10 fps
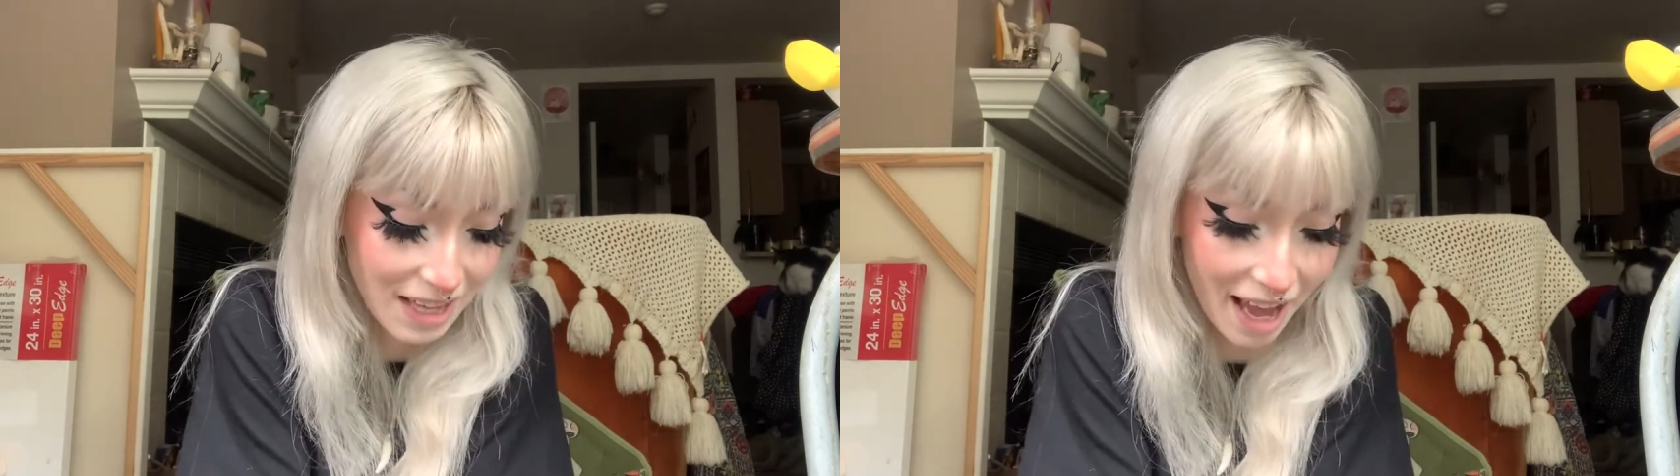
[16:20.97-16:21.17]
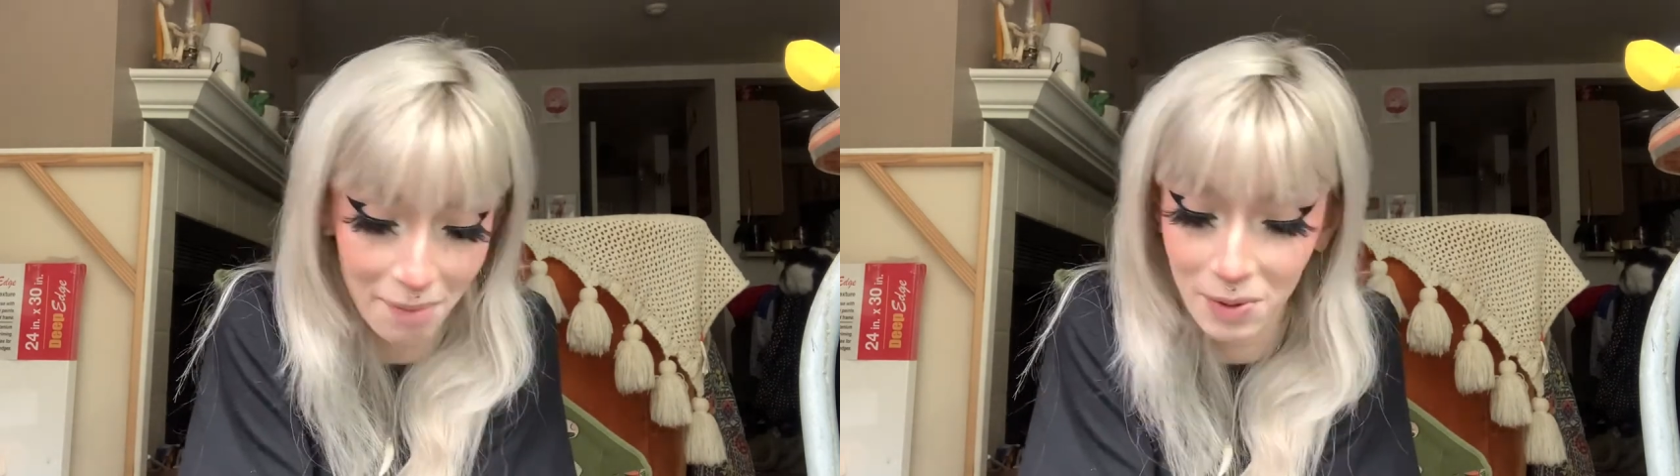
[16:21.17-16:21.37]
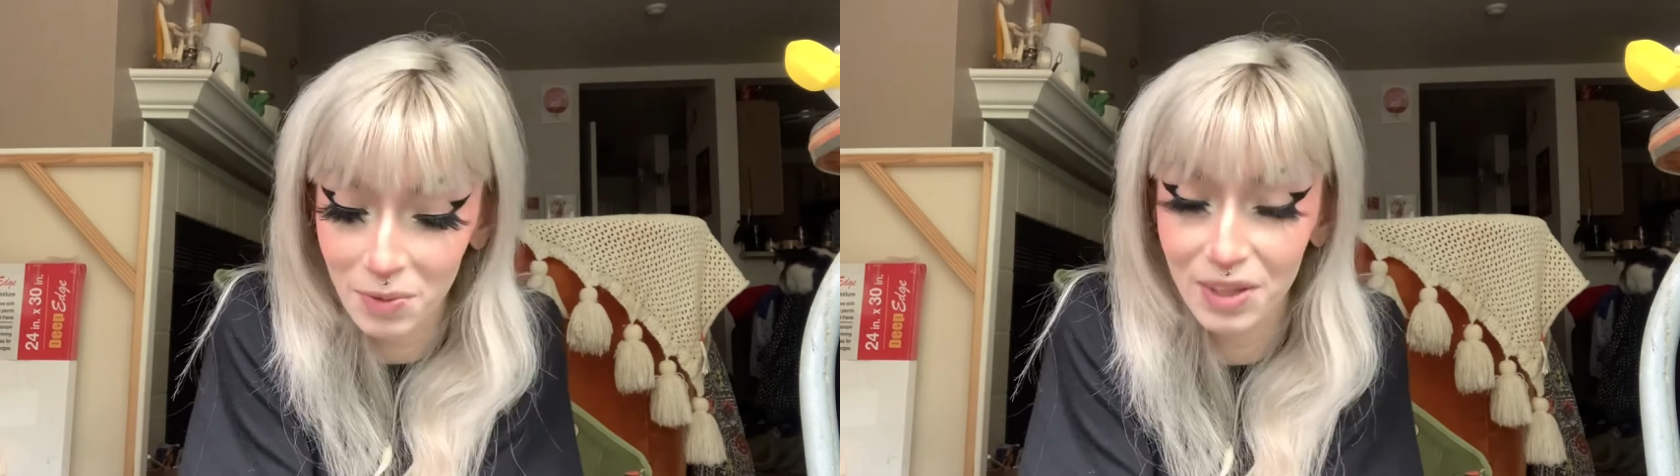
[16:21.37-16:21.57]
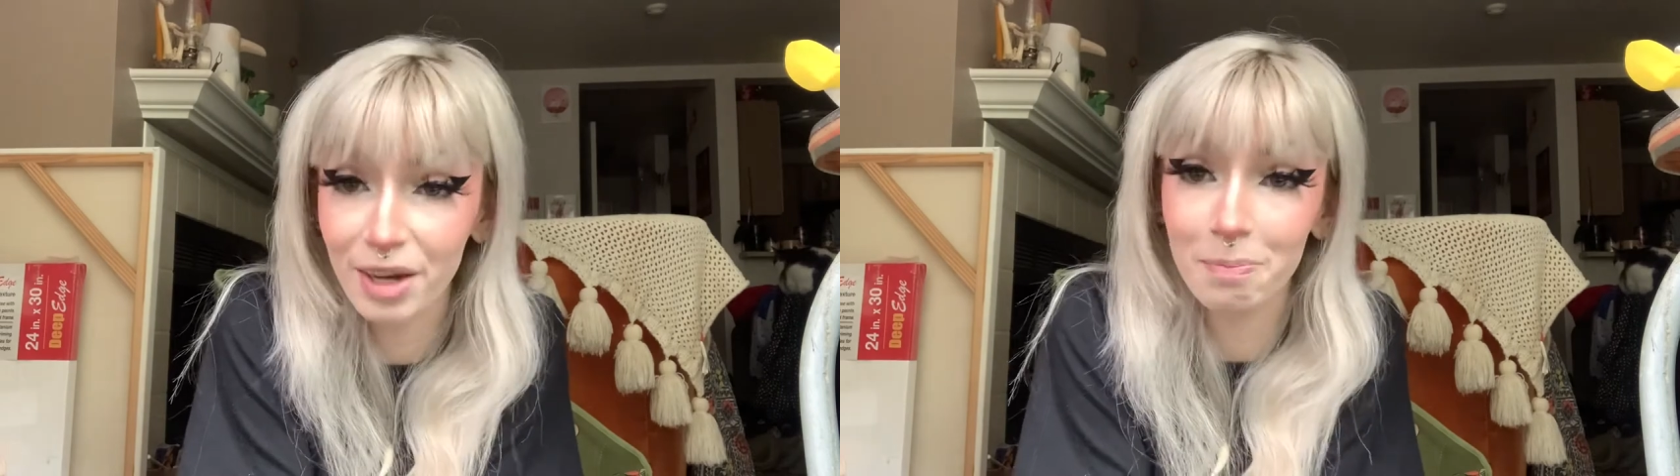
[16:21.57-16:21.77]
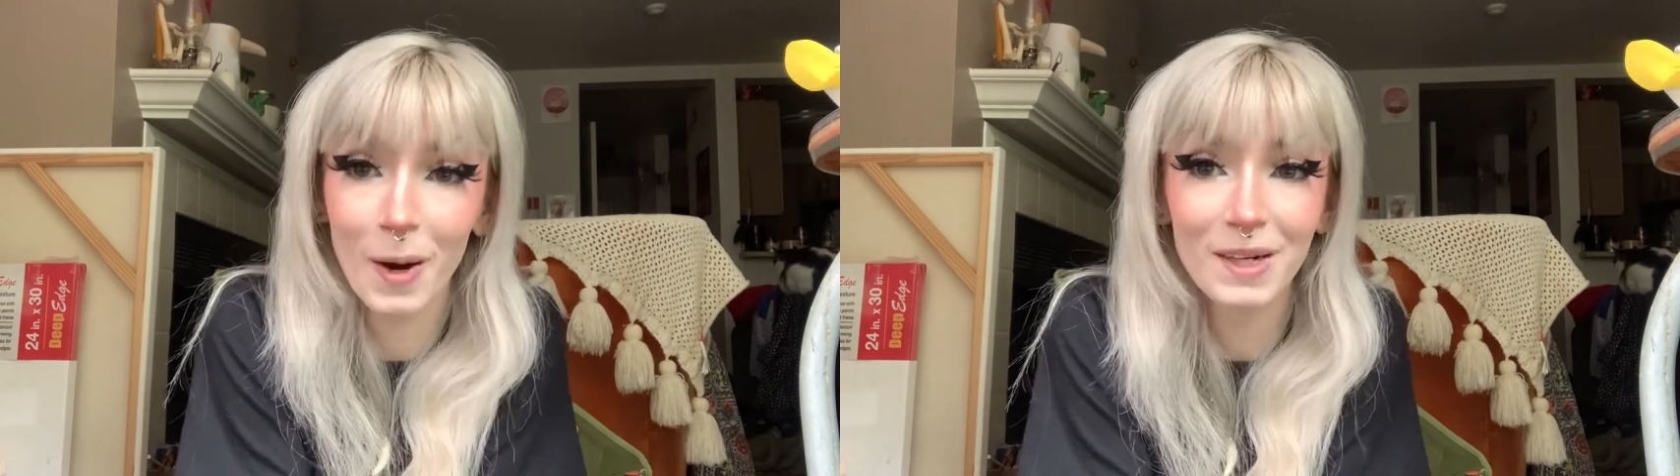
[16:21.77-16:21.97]
happy with
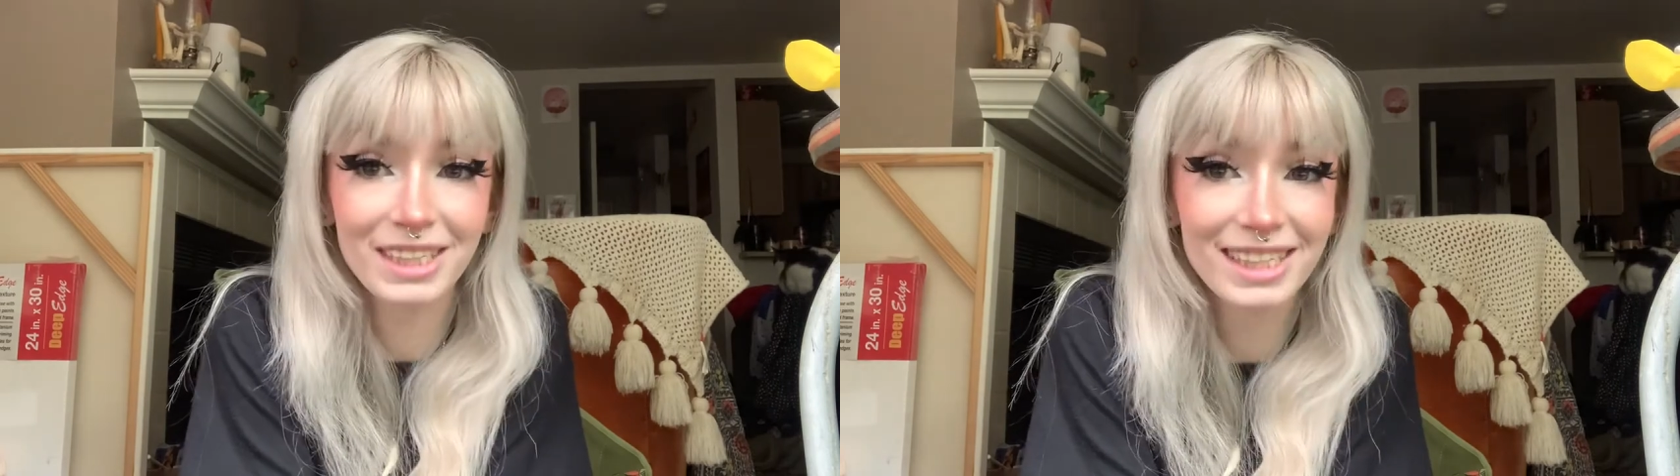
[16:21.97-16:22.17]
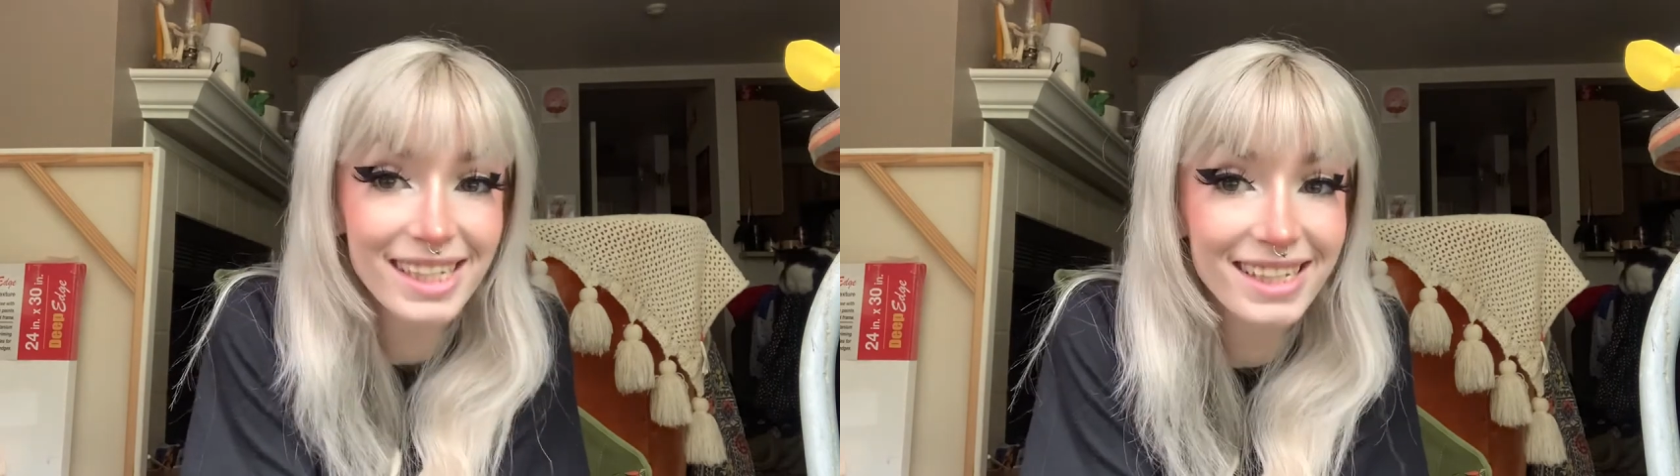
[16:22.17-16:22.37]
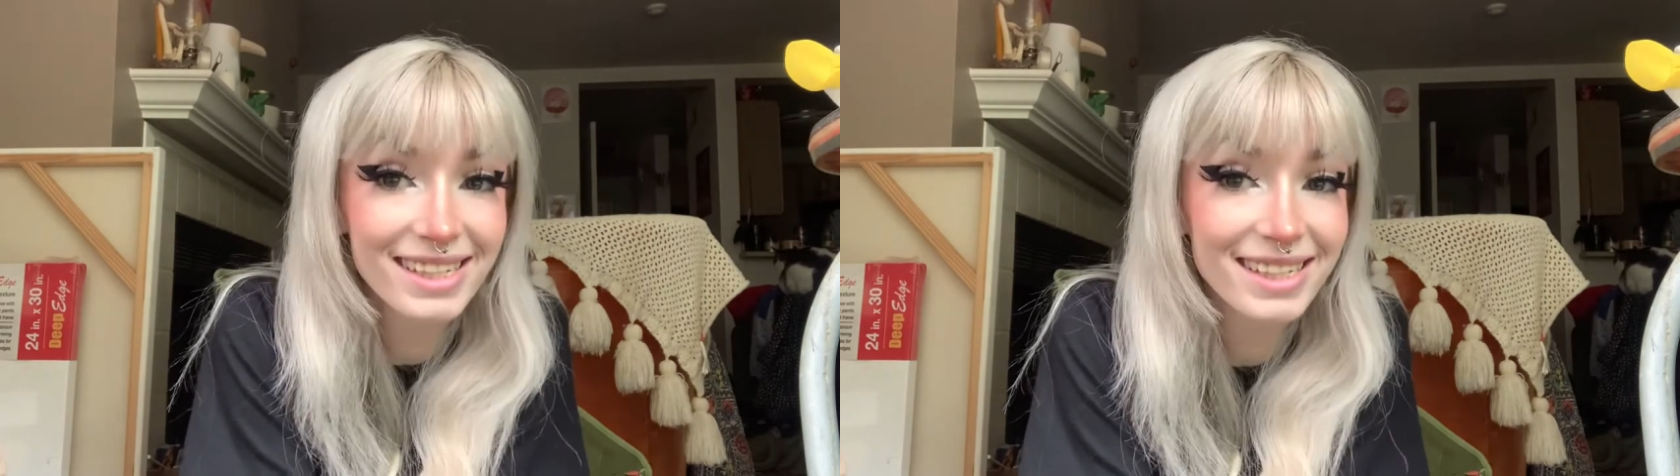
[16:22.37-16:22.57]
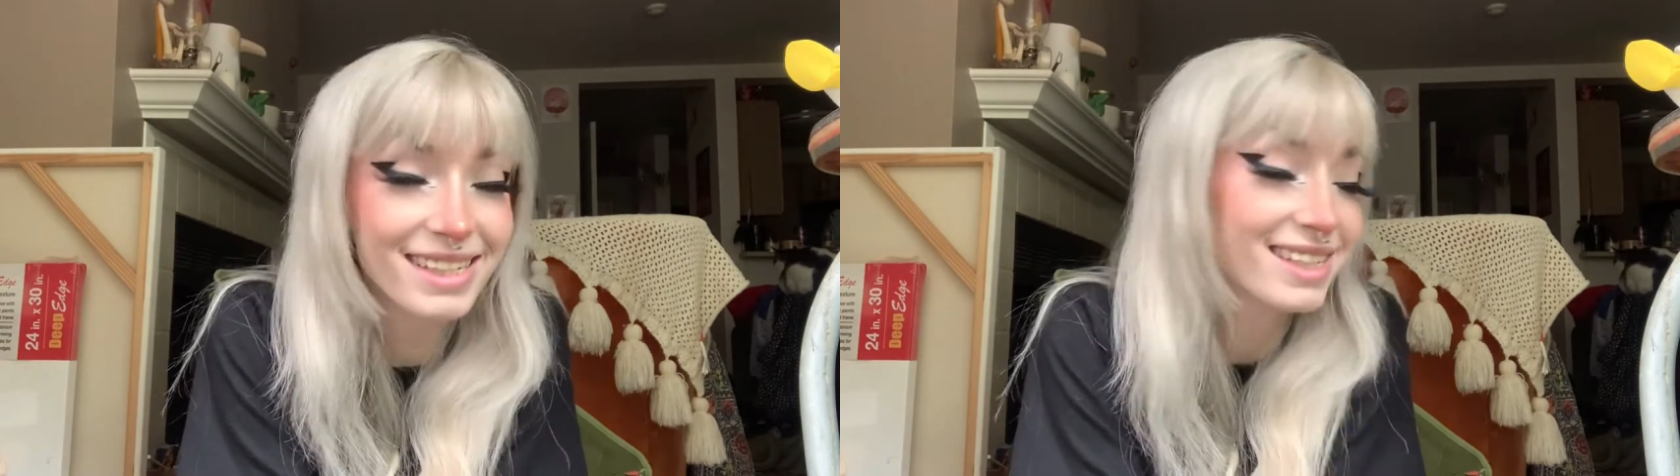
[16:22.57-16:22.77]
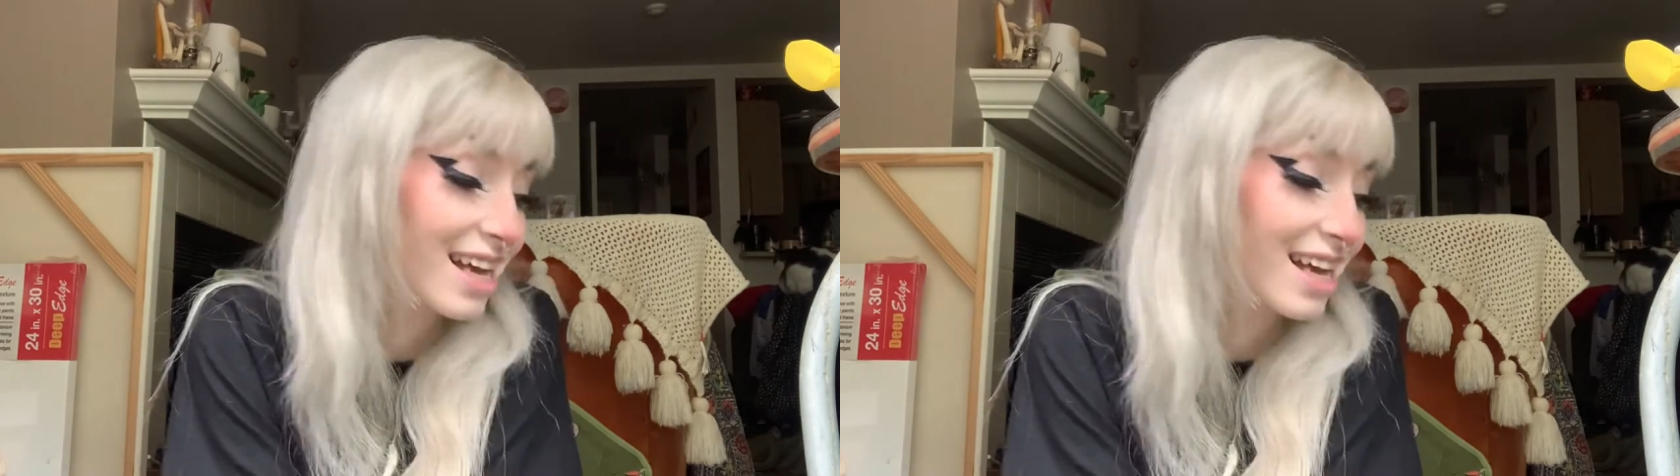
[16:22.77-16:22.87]
our purchases